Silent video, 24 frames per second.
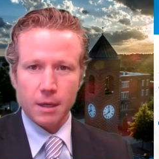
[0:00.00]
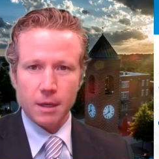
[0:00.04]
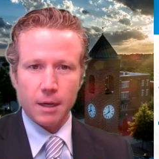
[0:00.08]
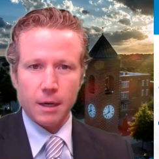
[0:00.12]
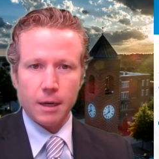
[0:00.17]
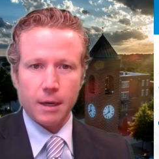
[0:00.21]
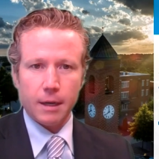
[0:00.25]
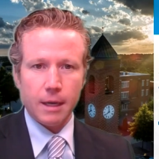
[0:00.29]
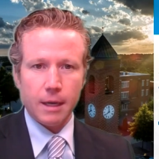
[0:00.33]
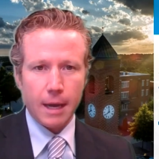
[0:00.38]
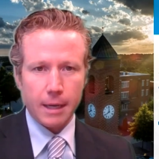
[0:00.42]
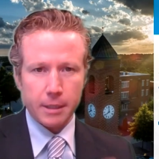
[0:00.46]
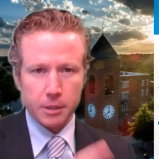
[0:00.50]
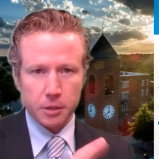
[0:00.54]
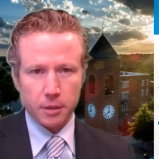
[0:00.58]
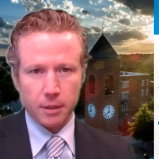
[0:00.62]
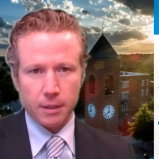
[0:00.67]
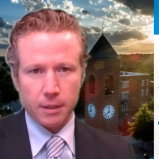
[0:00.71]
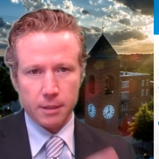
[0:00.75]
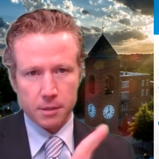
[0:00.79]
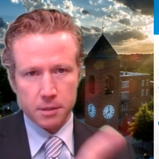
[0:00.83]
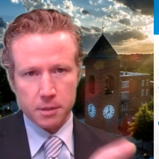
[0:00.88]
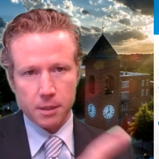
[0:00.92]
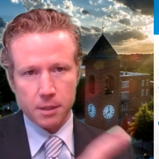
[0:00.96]
Uh, he
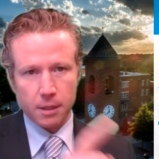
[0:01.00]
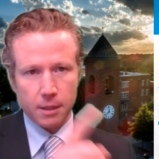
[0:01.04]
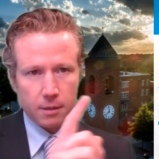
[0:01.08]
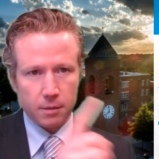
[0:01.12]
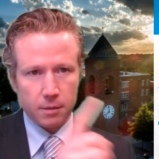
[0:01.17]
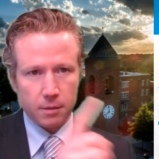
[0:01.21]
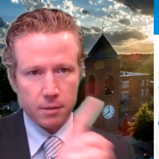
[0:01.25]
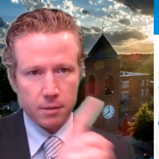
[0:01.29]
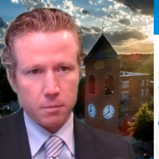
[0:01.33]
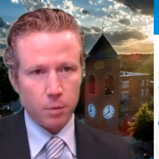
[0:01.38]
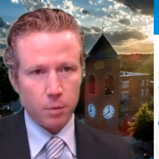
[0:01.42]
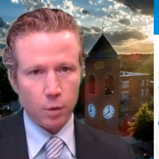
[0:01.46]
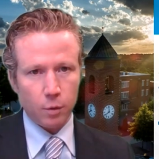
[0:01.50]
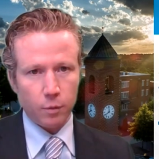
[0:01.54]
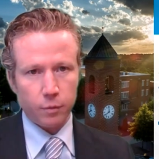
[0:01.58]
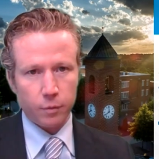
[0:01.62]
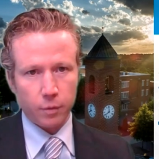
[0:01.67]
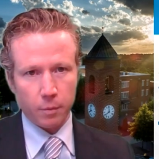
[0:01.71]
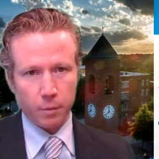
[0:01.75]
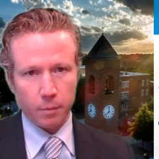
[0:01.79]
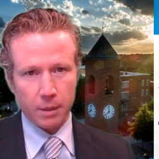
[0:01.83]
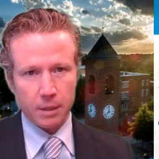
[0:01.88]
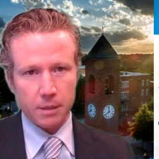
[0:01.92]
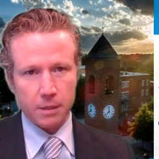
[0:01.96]
actually has since
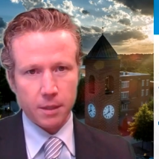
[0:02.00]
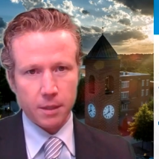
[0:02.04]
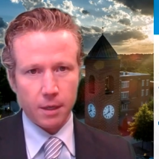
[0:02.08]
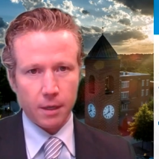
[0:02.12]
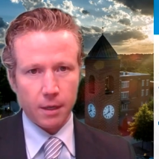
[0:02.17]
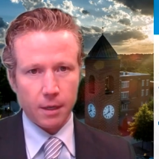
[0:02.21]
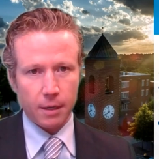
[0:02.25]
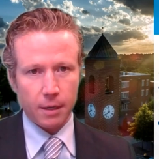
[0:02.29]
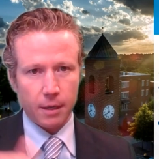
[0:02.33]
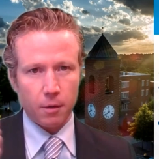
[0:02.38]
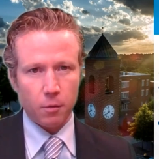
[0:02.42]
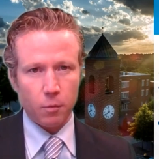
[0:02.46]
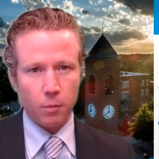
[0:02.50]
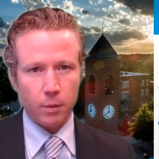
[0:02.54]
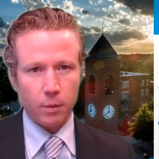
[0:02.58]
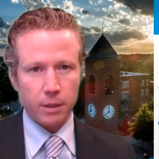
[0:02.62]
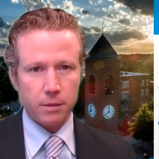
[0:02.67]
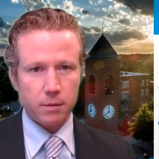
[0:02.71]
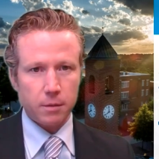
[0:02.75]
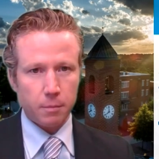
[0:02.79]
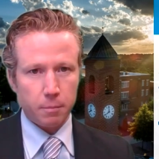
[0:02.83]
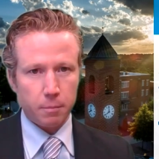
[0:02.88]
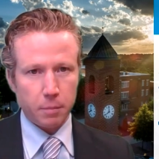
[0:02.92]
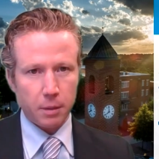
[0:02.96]
moved from East Carolina and
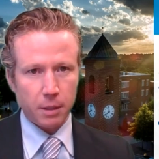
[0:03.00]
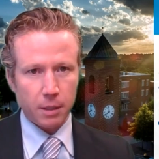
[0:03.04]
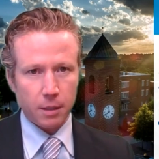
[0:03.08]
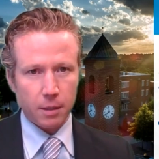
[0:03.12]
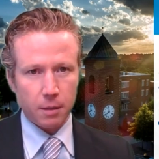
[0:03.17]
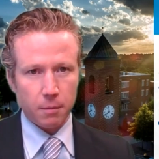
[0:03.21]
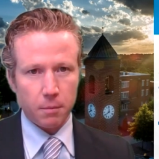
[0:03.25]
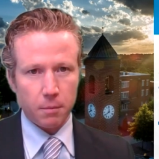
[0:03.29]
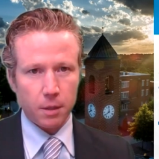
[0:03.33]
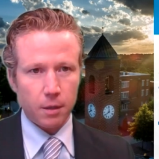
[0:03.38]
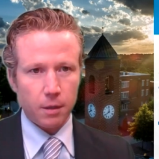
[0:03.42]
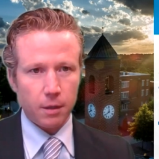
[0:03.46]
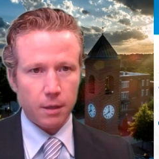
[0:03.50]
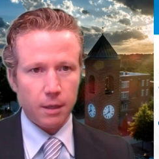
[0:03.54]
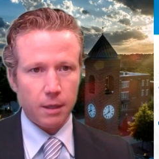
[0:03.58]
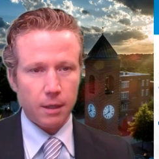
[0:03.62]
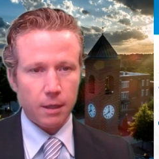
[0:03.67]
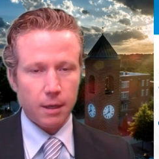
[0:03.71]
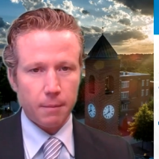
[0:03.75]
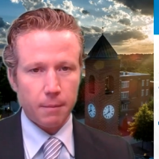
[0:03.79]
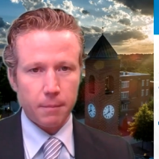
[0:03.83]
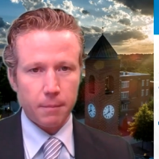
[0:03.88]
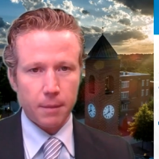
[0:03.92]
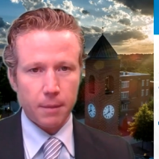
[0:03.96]
went to Pitt Community,
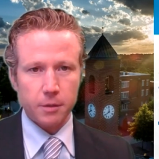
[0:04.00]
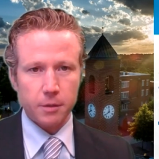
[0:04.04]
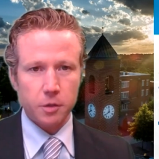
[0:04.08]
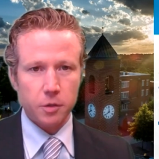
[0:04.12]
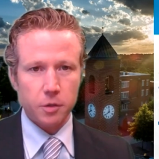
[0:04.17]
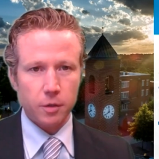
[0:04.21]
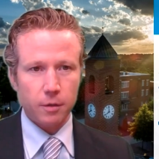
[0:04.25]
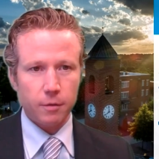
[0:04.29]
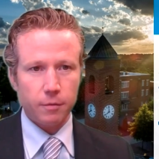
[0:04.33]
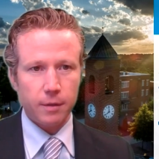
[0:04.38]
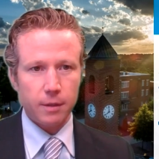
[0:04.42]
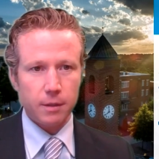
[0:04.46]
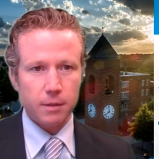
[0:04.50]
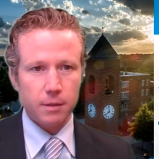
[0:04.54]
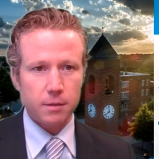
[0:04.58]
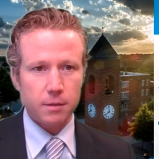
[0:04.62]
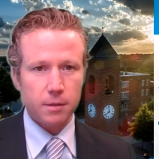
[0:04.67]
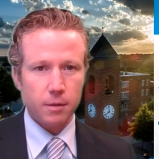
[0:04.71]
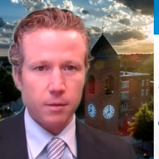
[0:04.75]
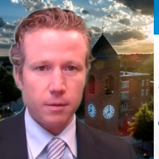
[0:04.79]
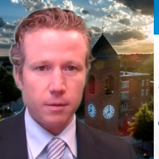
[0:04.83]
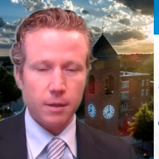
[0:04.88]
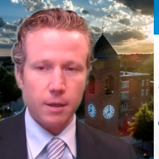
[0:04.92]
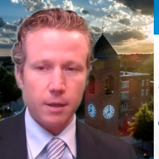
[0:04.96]
and I'm not sure if he's
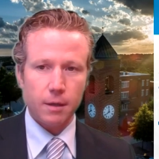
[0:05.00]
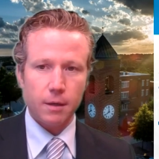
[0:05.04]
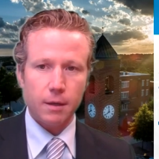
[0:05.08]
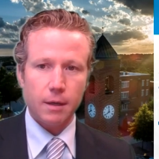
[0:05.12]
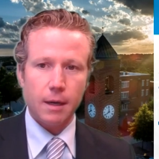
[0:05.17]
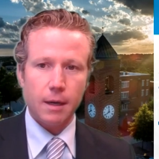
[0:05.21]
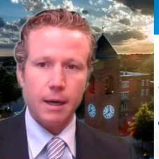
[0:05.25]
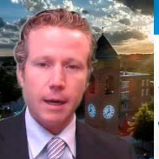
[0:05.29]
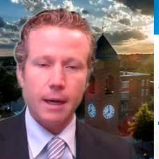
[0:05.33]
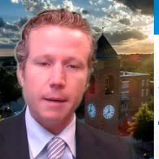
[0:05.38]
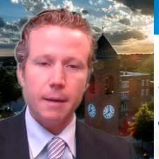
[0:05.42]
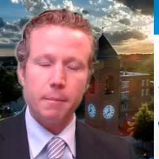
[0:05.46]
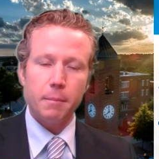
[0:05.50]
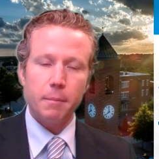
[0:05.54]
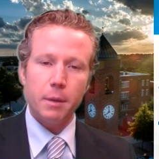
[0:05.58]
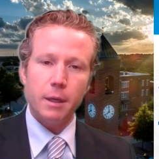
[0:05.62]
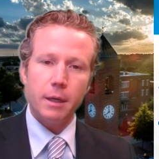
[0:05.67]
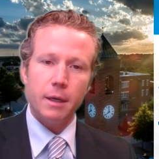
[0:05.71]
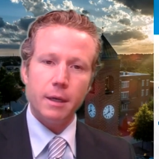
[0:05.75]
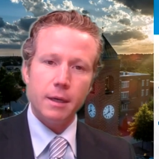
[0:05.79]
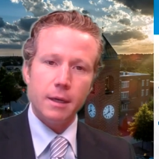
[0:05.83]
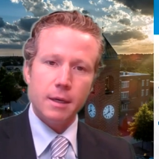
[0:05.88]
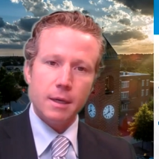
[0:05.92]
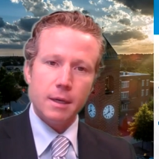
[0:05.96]
still there or not.
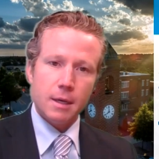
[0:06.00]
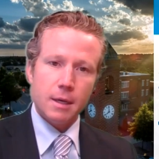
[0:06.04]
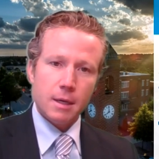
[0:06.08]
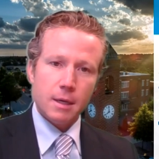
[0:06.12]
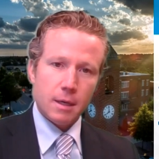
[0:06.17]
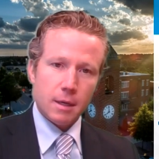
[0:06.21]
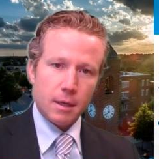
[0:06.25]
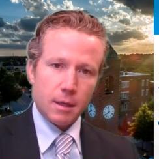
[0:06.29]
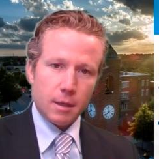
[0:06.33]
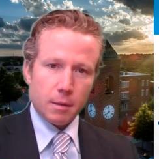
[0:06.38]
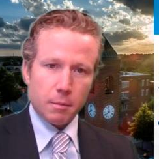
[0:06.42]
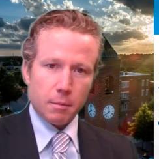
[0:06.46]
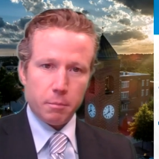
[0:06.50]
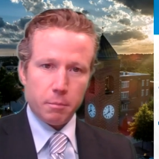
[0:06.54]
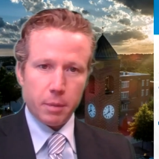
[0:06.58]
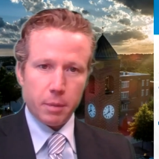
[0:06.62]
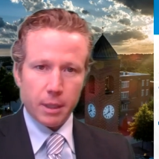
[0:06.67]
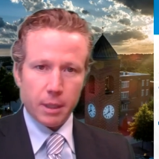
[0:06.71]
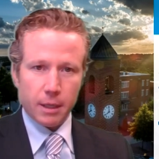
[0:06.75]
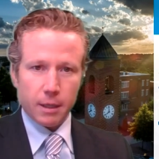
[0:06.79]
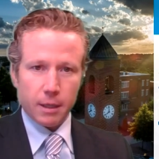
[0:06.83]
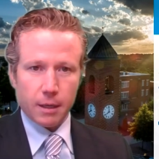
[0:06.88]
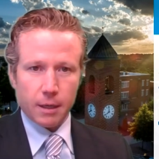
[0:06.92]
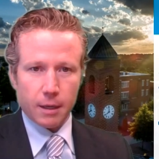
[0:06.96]
But,
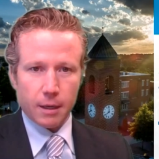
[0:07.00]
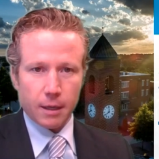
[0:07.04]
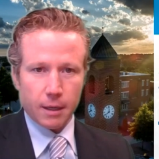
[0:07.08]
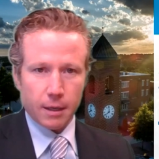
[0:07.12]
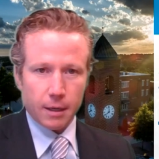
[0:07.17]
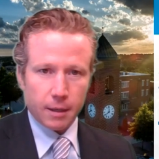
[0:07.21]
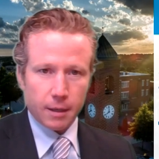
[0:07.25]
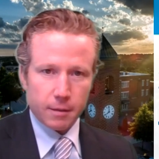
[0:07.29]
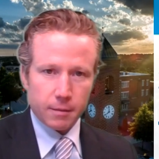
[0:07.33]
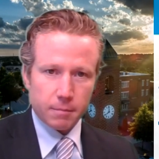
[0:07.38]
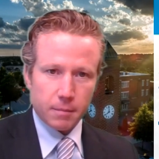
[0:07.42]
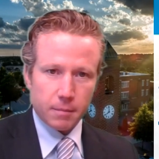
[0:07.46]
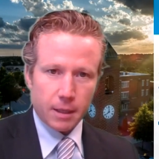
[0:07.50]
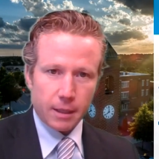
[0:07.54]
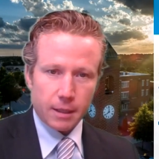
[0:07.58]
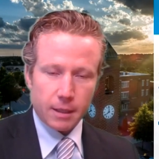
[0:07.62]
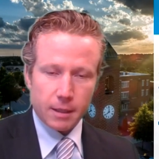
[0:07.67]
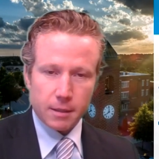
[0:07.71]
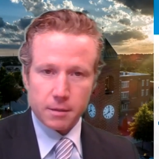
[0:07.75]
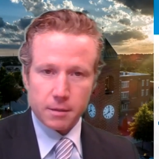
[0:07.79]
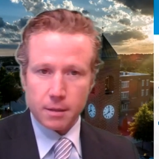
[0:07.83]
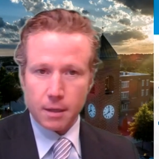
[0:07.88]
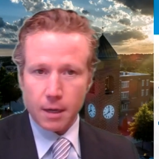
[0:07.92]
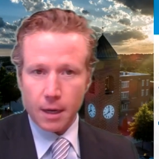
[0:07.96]
but uh, I
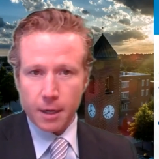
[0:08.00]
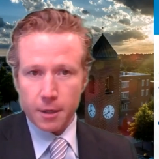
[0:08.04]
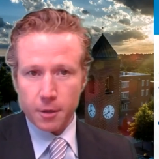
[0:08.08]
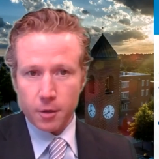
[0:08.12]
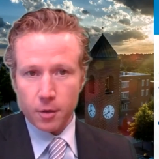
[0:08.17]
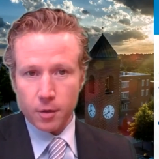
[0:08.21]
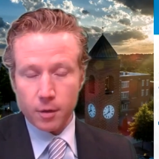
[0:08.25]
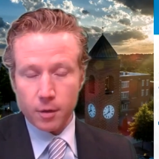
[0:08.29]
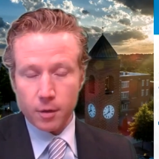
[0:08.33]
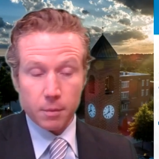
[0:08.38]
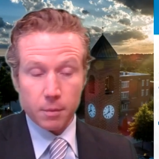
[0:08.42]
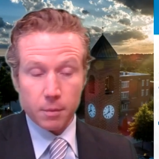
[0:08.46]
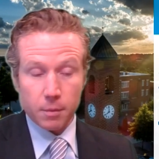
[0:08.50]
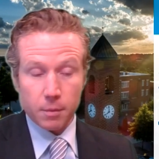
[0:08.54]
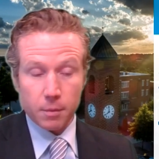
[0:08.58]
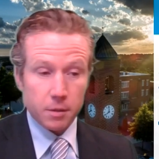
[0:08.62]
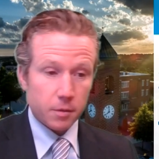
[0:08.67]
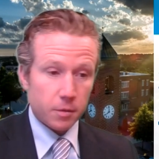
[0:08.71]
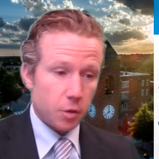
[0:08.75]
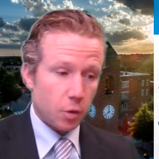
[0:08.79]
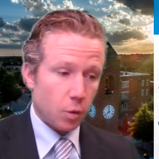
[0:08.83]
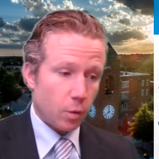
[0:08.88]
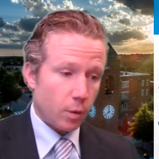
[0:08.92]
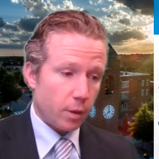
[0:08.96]
guess Doctor or
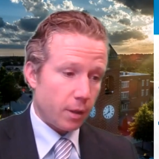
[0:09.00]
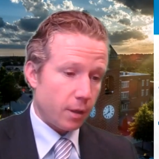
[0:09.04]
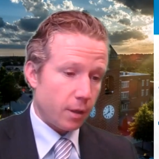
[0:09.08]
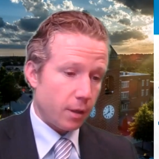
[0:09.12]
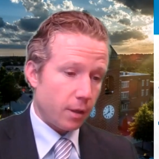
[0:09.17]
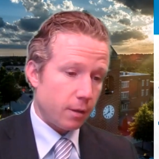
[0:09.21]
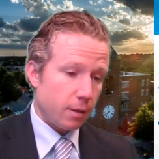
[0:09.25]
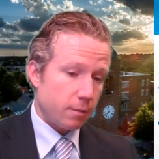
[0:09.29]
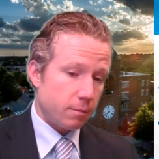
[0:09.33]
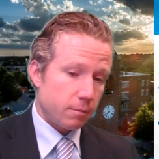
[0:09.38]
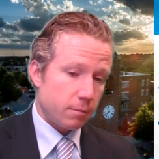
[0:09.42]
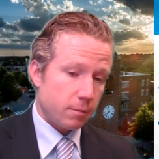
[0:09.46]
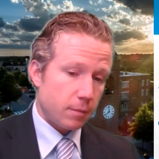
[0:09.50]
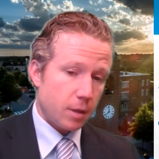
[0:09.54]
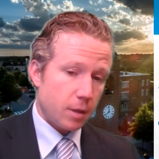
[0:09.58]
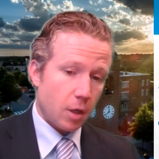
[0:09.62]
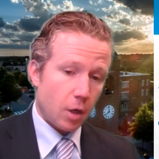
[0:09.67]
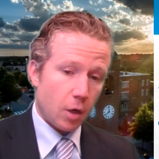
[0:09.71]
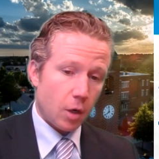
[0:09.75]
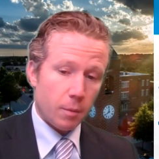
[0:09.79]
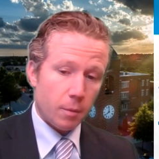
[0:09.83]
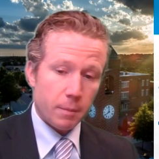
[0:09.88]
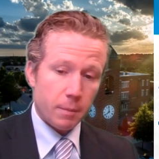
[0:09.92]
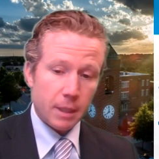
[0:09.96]
Mr. Joyner
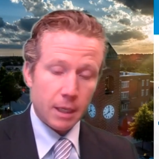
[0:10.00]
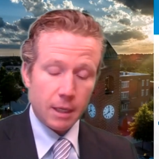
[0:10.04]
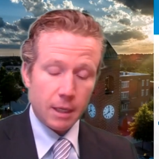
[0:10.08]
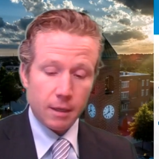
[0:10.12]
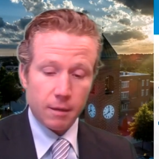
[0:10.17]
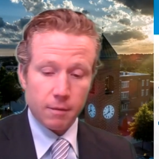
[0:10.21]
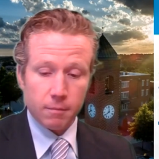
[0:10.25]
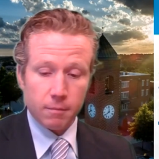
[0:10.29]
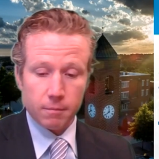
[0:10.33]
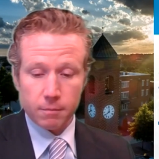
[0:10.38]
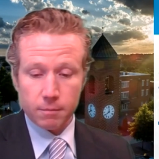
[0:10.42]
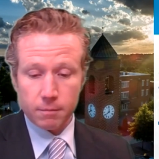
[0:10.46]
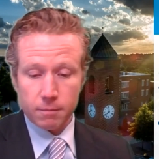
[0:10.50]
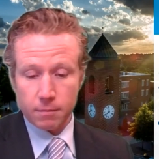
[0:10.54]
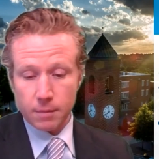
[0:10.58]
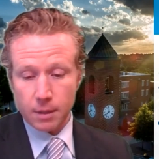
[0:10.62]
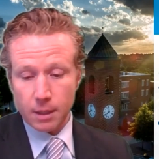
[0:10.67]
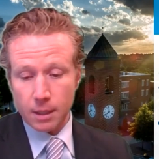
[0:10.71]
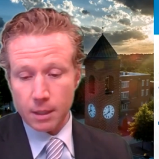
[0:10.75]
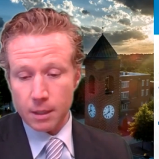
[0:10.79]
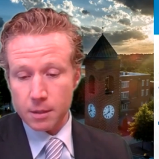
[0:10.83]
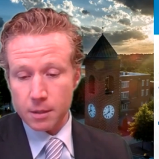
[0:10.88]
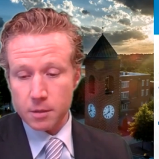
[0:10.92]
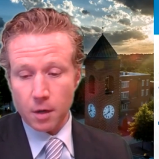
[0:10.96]
called me
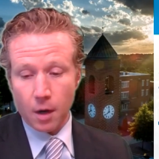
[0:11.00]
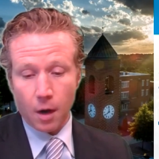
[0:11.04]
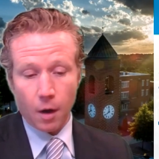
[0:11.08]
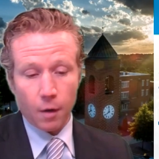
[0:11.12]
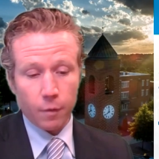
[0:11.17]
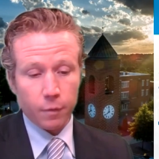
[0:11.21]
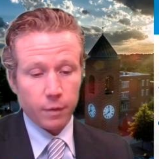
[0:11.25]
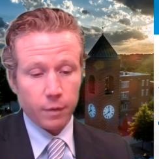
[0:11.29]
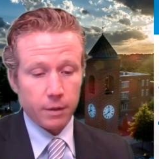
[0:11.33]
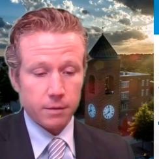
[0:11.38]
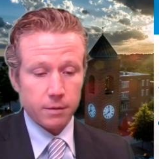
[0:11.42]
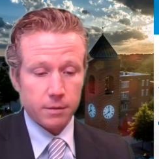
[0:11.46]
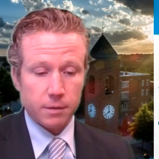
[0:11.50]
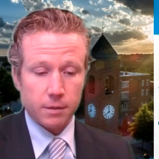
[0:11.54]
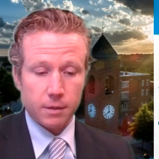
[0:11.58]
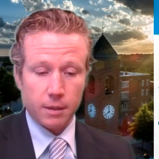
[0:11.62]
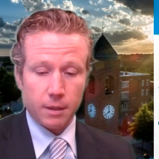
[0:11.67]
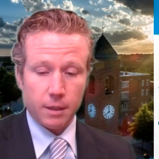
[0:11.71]
in his office,